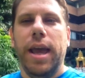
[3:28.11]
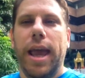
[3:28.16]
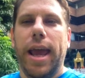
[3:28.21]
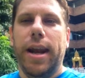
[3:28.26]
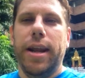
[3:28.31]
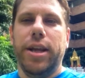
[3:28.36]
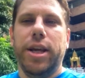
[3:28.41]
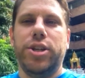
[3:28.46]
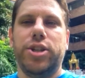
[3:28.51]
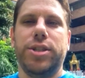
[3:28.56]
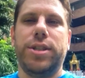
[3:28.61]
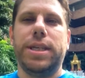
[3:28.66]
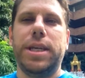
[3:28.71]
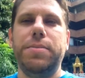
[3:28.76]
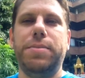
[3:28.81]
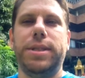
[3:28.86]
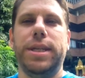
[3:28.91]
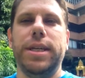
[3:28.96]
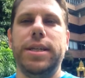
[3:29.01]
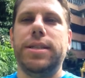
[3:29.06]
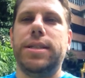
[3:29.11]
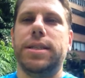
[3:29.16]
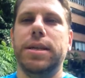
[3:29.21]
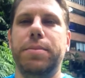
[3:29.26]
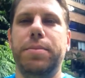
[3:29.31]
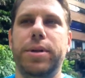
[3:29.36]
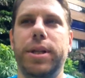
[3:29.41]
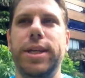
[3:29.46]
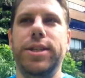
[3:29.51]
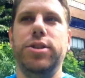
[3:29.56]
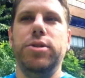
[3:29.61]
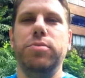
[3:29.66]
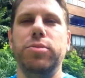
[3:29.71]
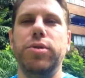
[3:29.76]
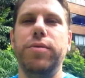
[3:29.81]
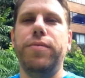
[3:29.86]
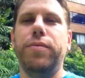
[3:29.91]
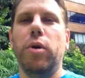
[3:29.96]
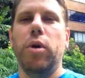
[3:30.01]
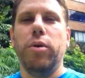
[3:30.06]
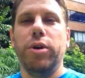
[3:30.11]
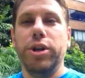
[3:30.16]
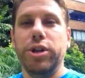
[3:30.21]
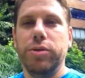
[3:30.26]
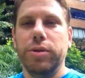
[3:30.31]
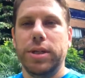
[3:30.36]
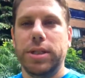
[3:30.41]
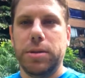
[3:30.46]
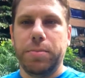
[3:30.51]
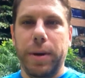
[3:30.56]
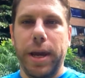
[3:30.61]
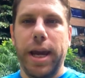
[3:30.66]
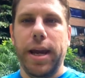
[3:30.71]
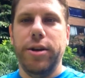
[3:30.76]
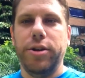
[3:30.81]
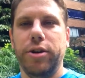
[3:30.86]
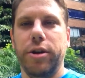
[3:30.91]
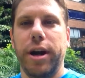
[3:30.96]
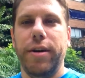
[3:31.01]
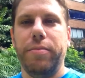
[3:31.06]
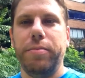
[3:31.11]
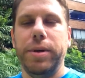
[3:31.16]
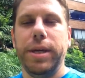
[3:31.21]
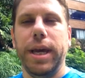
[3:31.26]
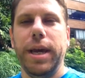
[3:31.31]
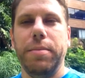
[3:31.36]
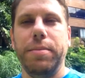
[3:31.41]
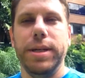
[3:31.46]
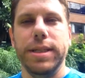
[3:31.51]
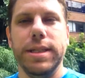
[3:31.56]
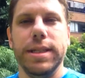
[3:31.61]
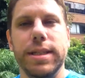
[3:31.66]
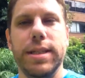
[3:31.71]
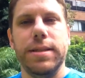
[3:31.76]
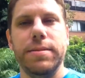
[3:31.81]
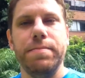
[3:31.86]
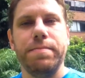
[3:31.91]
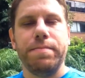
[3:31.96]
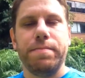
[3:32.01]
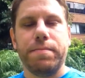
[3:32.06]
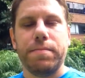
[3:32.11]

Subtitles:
and it just keeps things simple as you move forward and you expand your FBA business.